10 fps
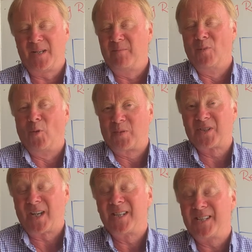more
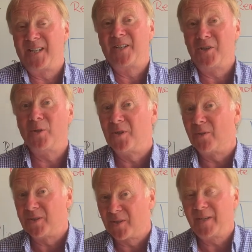precisely than you
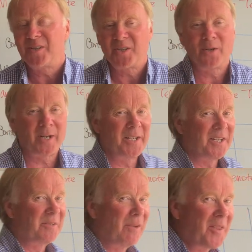do. And so it is a good
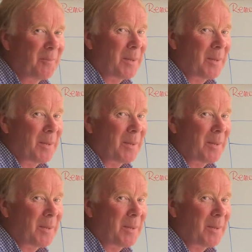idea to run the